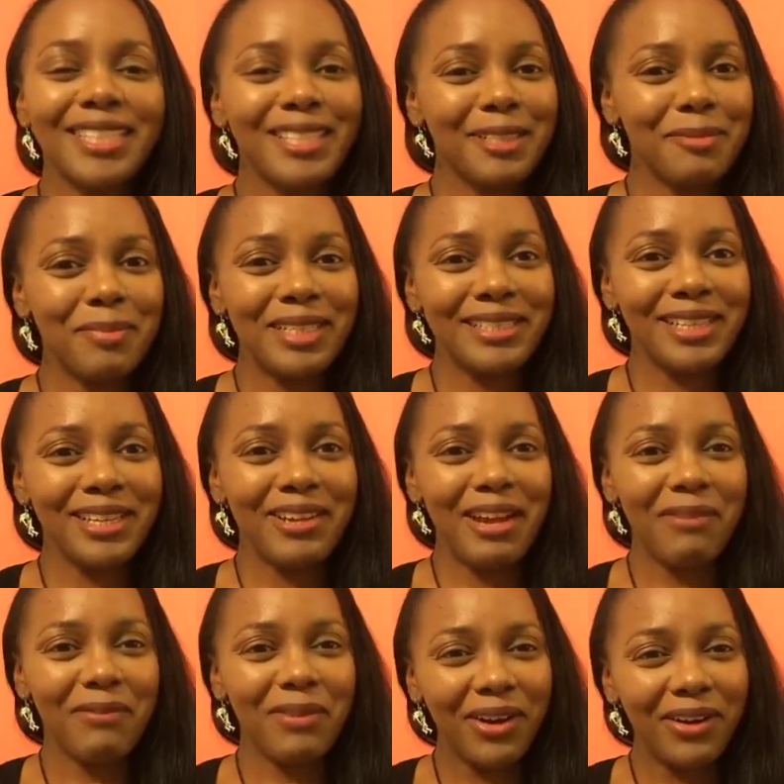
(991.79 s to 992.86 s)
this is the best thing you
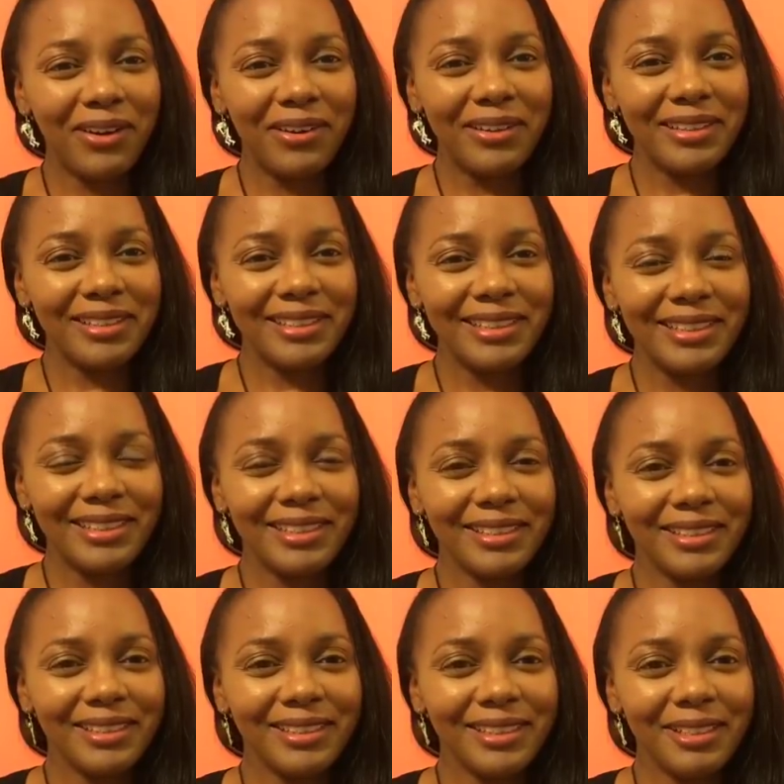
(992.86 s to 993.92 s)
ever heard?
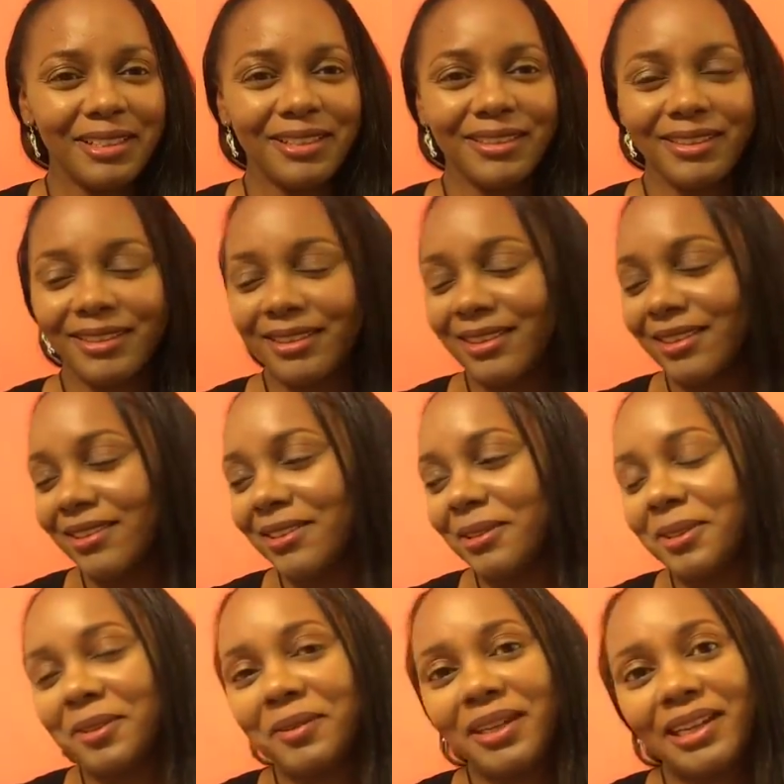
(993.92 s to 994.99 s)

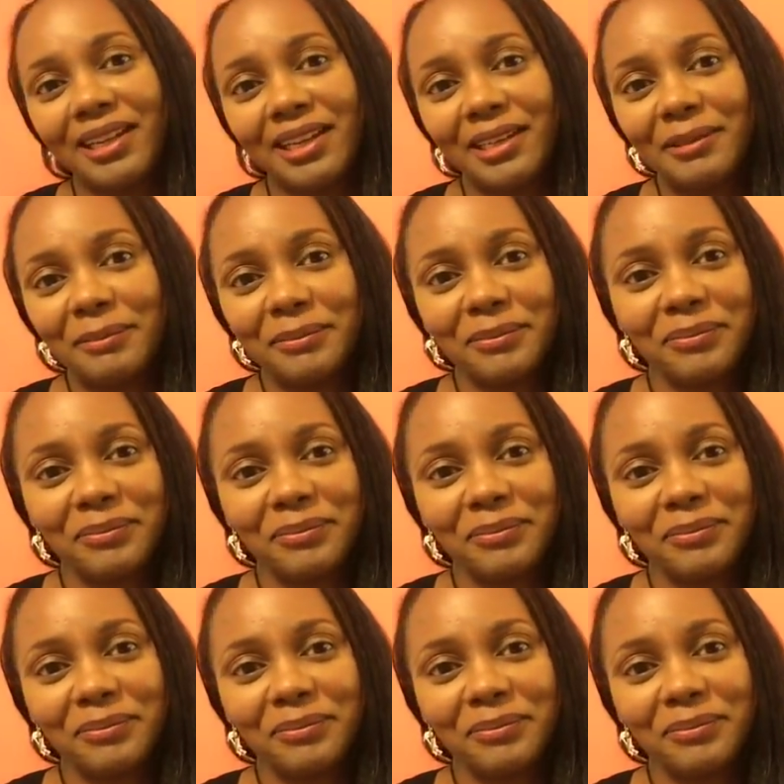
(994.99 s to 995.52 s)
Oh, okay.